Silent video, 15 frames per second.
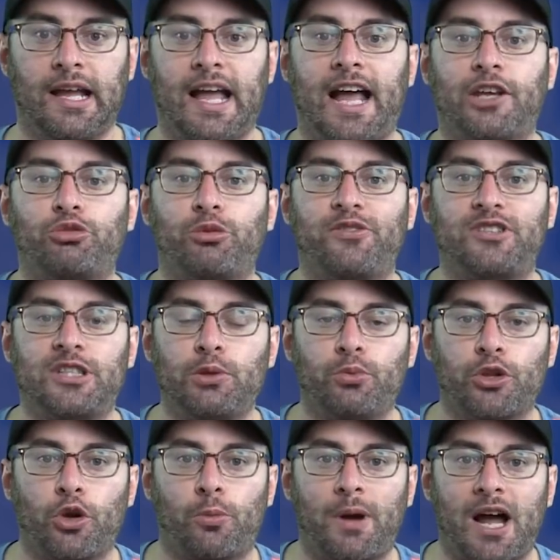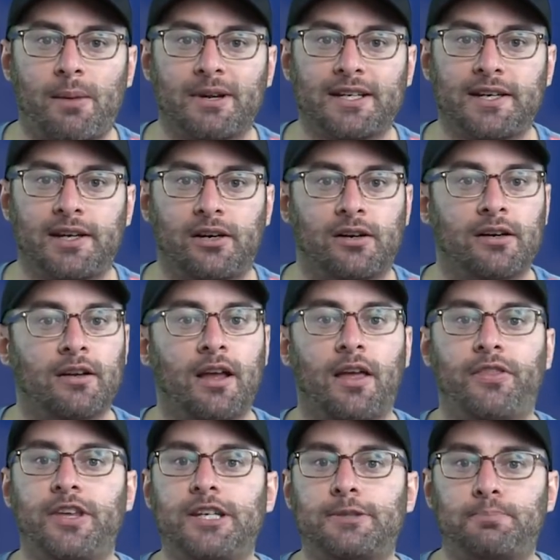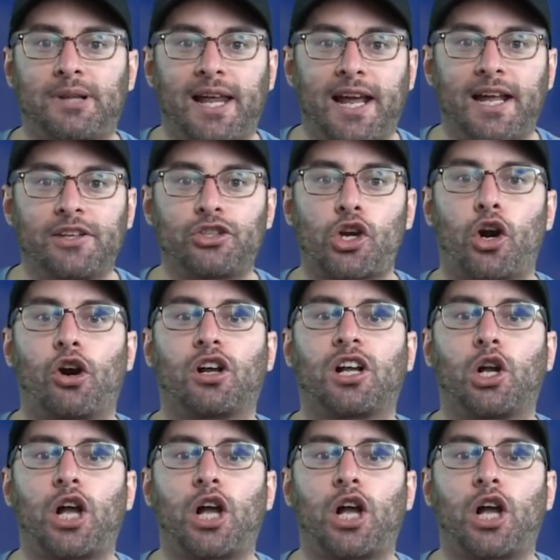As we've seen with Obamacare, these plans are